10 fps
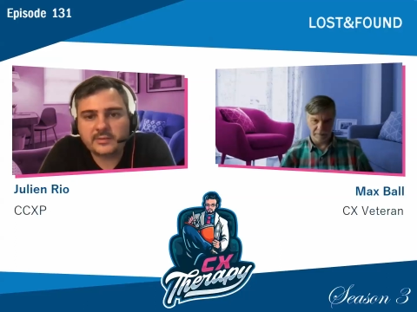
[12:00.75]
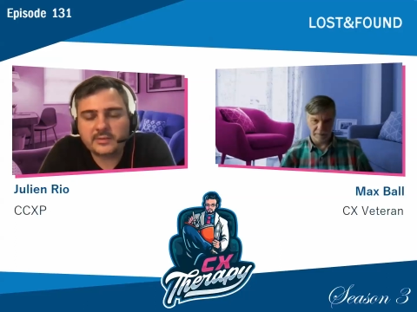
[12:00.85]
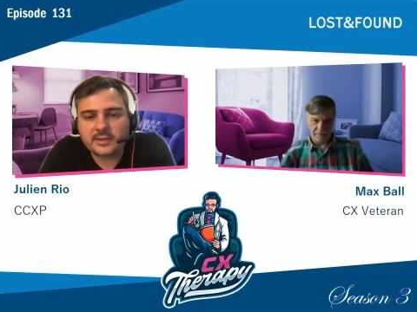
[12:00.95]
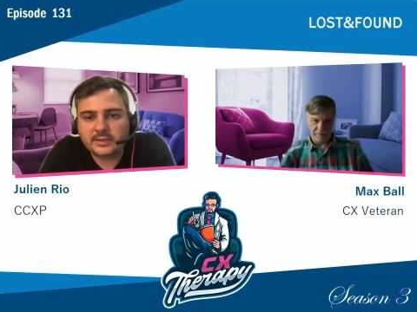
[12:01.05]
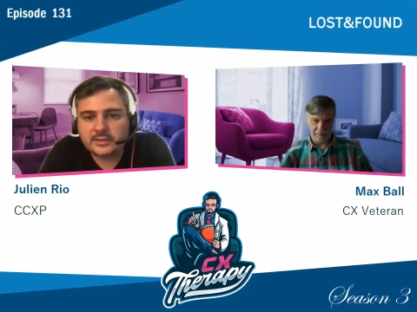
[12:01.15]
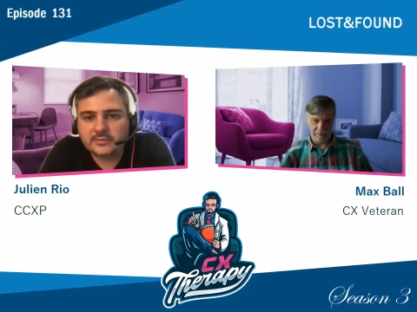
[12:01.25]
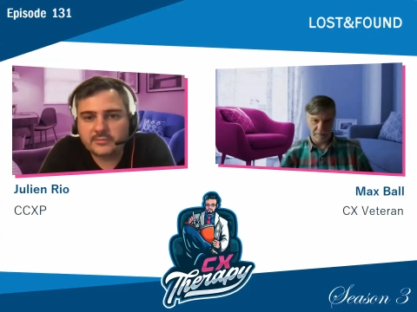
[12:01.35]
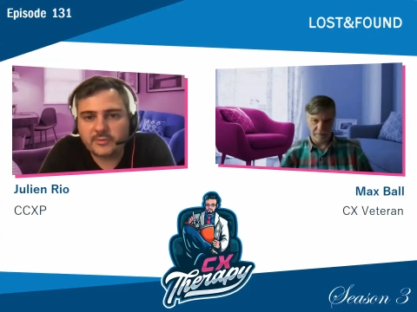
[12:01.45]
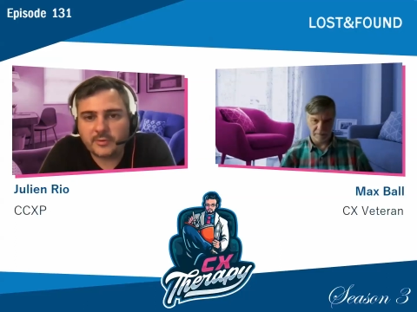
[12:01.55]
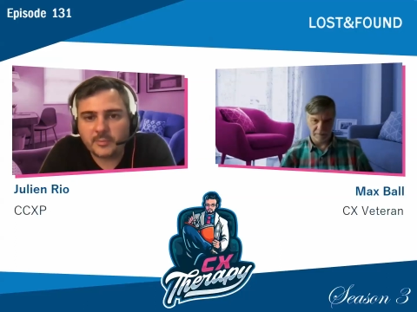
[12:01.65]
stick
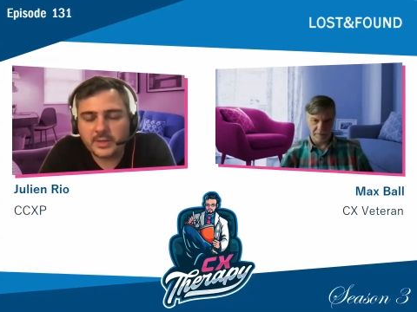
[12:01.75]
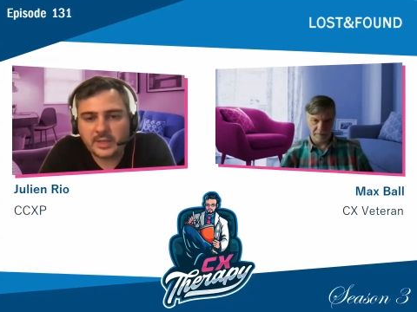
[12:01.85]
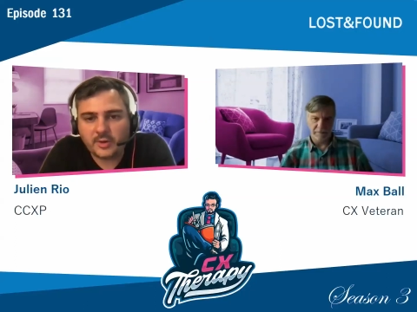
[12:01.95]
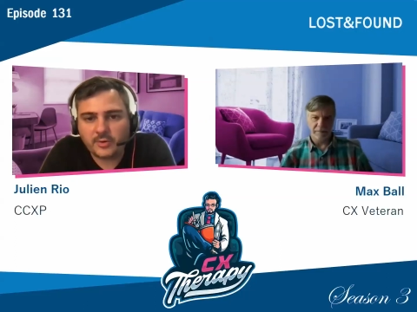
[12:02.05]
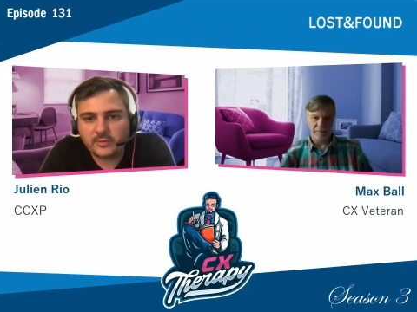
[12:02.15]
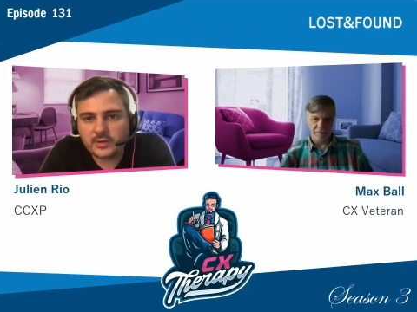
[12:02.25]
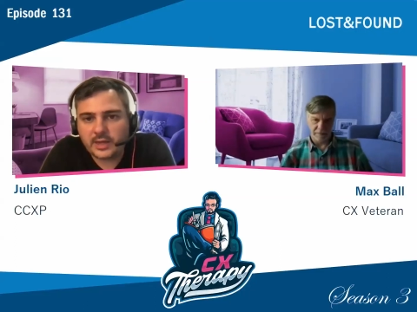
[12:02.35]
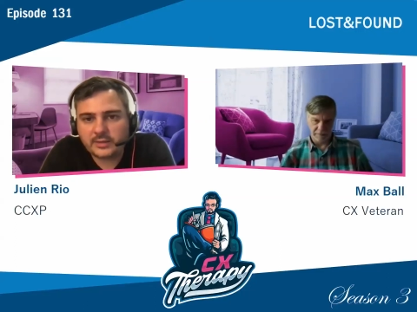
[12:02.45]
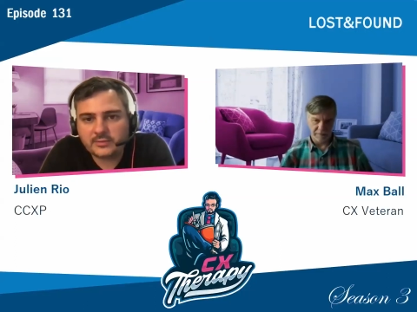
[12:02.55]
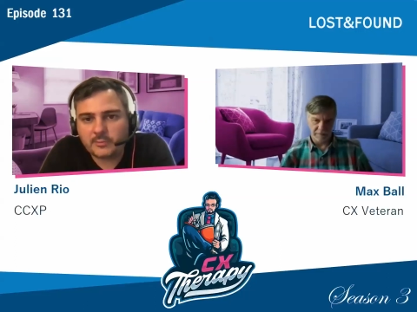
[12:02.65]
for many years,
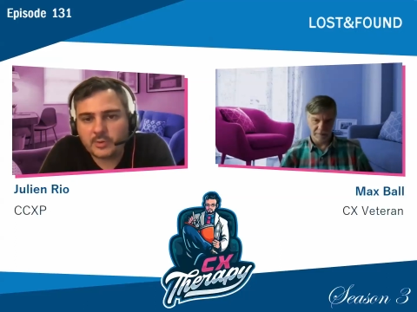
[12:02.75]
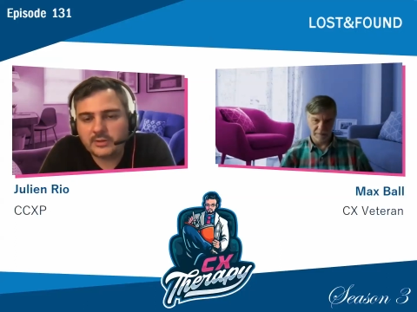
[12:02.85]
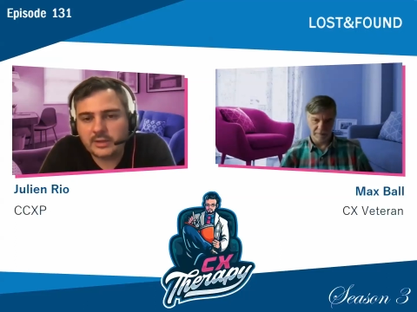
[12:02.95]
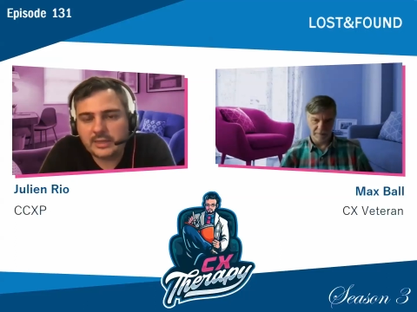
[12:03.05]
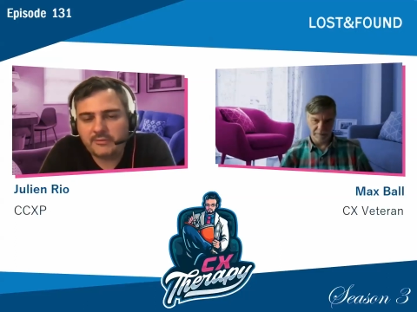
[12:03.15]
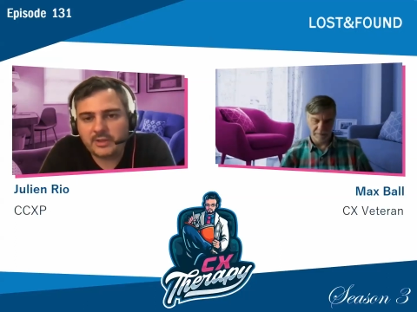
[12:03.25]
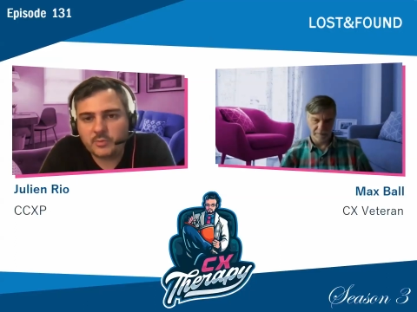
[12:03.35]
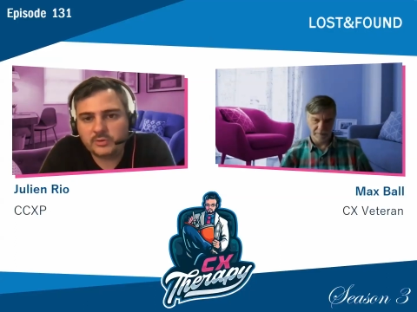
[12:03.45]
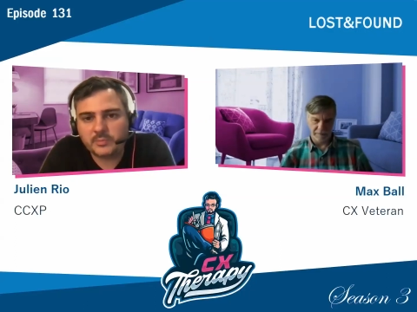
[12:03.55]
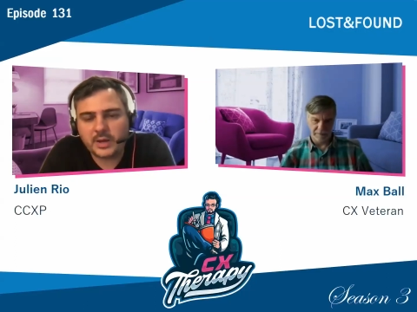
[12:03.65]
like someone
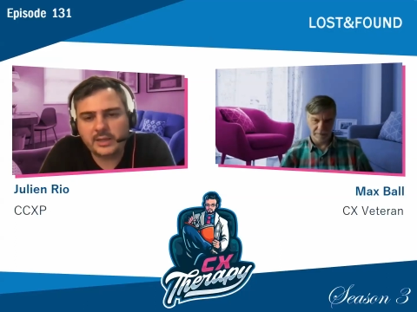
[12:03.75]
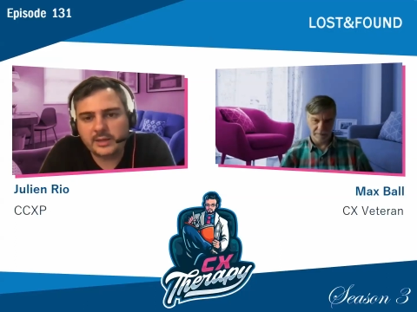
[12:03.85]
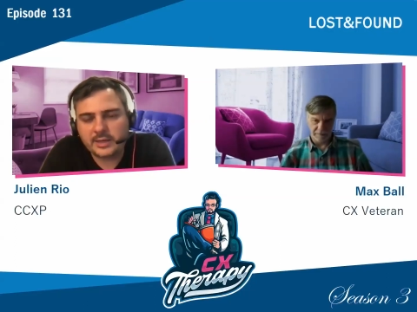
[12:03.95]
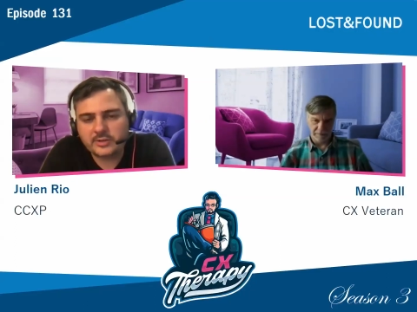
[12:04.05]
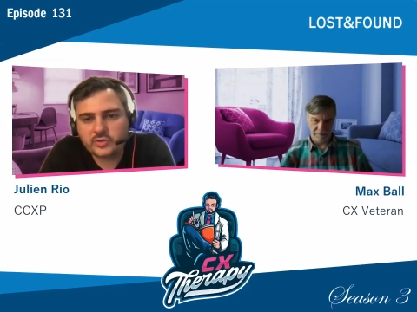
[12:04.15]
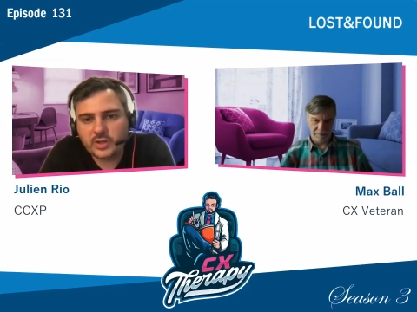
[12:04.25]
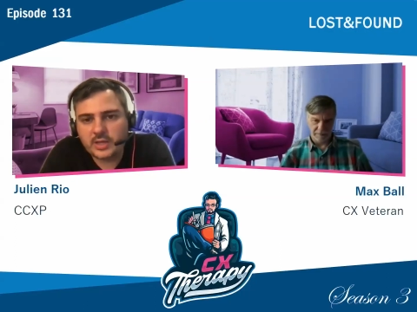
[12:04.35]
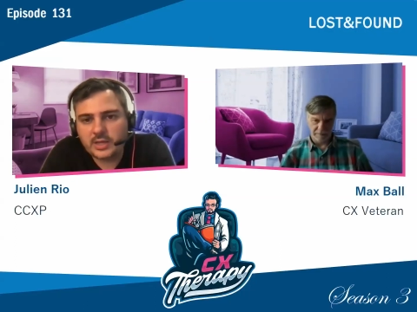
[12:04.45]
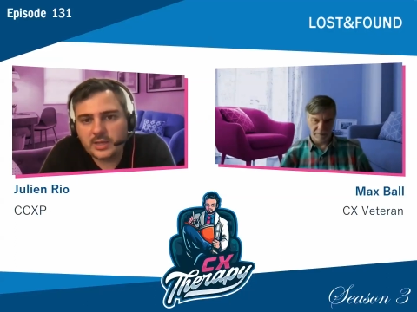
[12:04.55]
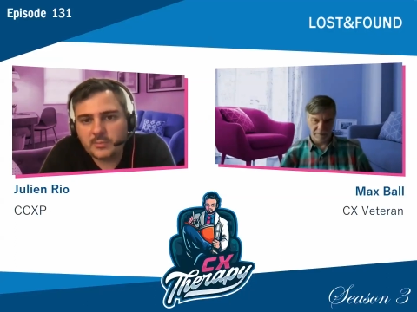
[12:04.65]
leaving with my luggage,
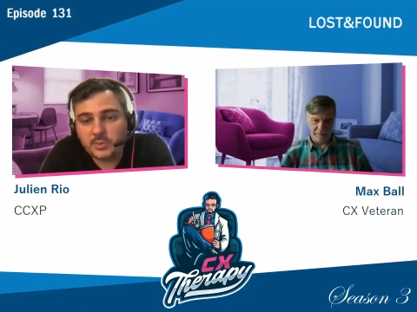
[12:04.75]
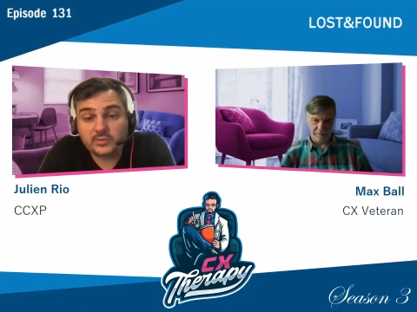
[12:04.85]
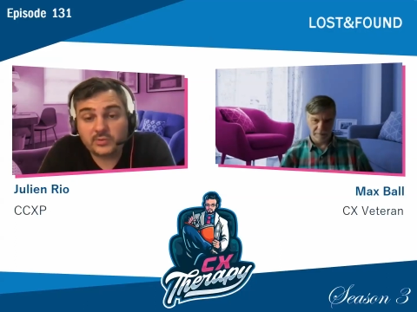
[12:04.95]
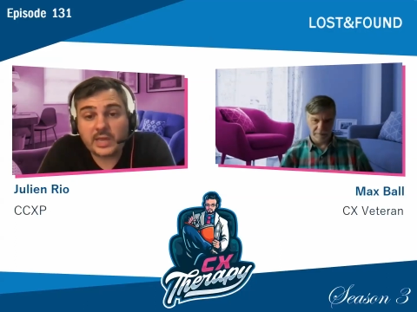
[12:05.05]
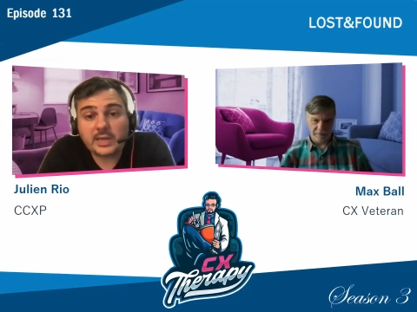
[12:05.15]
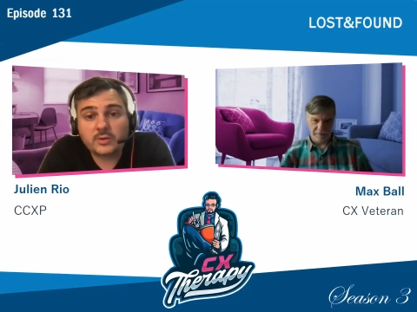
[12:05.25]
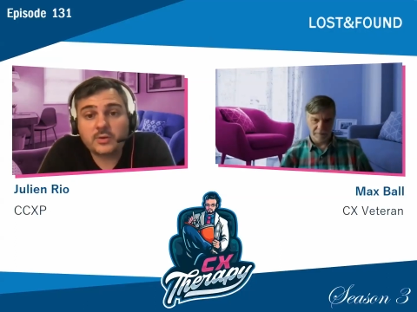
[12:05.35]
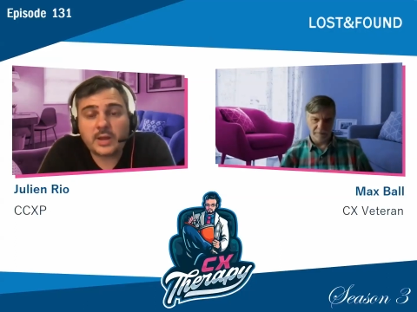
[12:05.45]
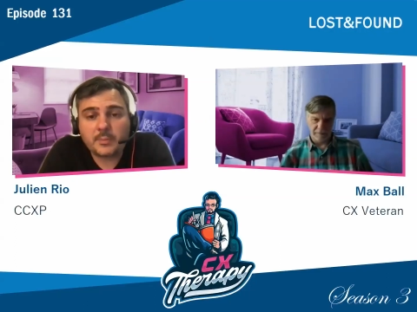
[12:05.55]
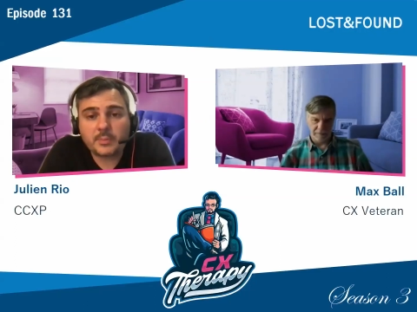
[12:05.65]
because that
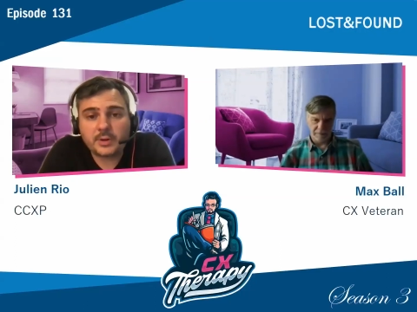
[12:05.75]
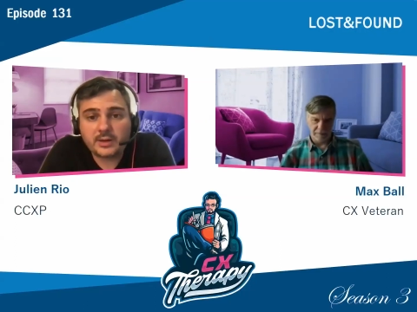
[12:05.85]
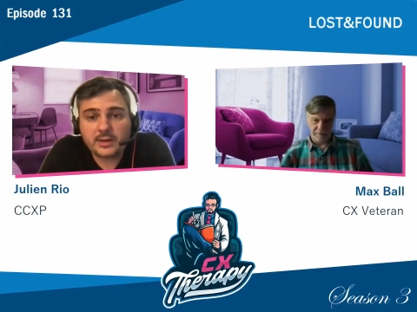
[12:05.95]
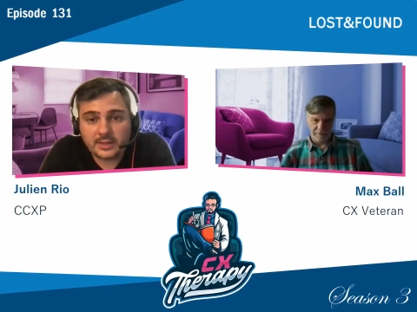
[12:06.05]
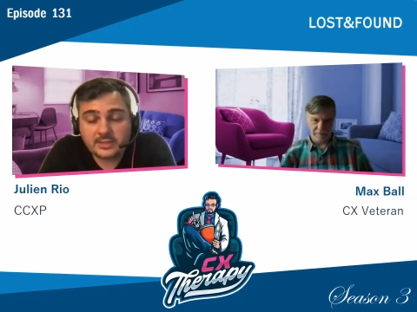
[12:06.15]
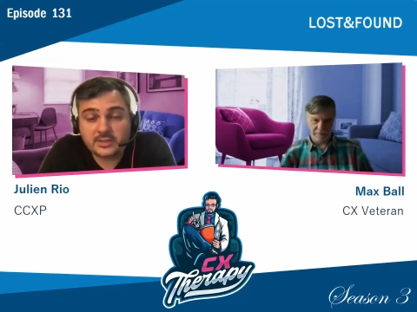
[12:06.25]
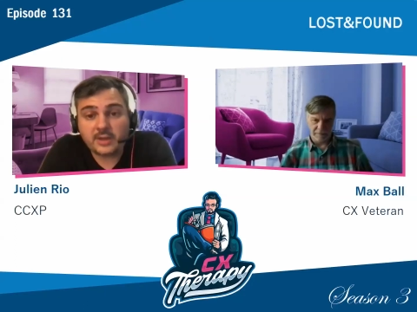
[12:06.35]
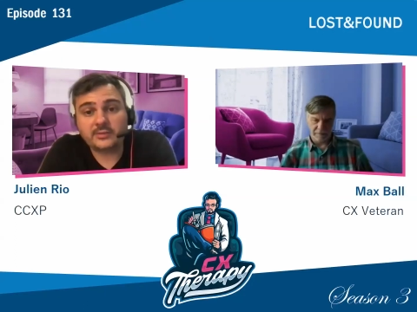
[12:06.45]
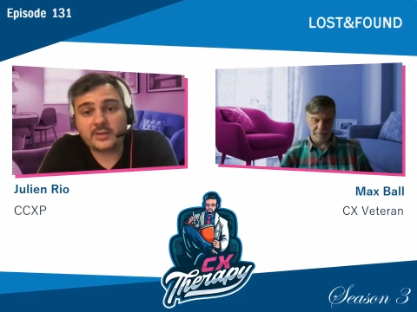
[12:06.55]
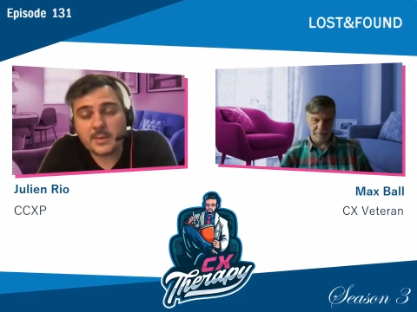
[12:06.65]
could happen, and it
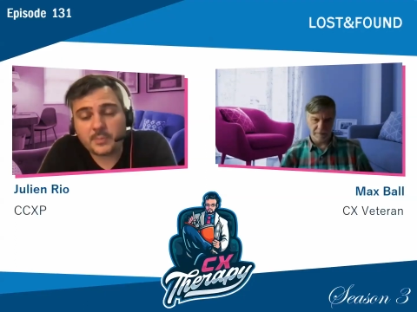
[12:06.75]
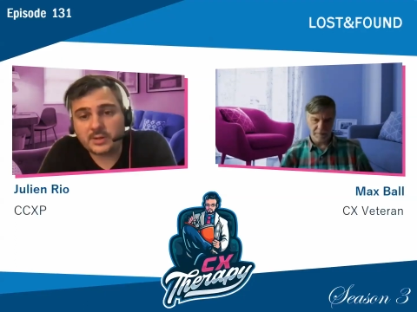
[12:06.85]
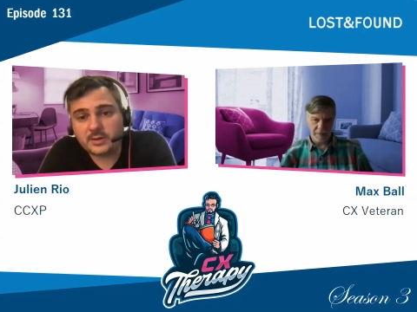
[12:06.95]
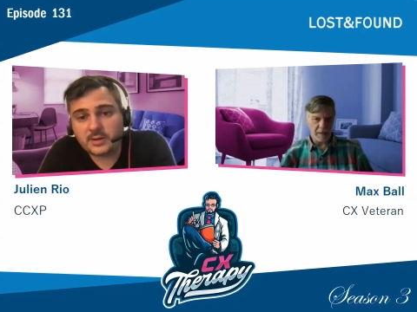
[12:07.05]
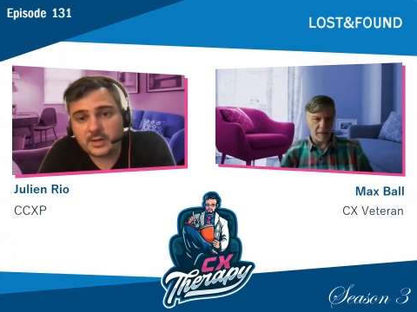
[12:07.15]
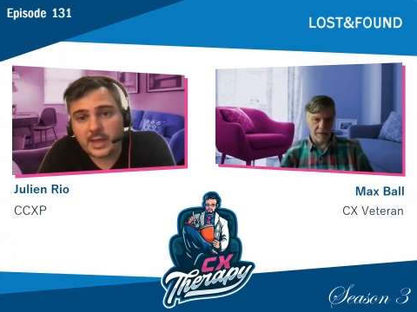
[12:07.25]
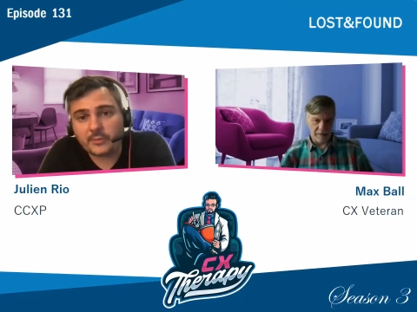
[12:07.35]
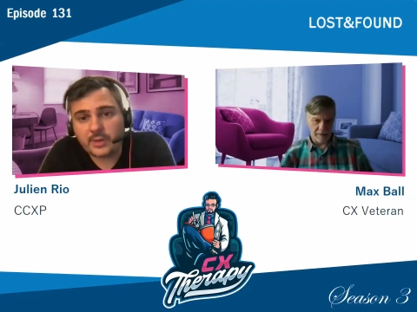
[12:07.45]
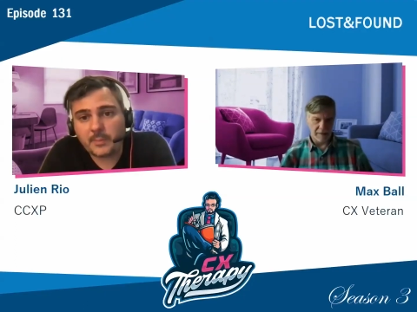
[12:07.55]
does happen now.